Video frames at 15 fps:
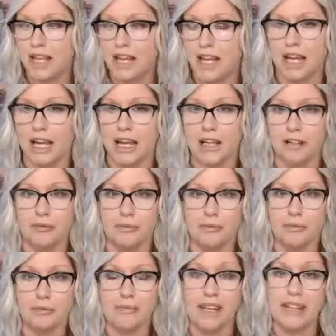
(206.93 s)

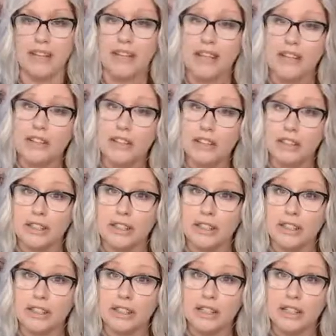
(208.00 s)
And then the third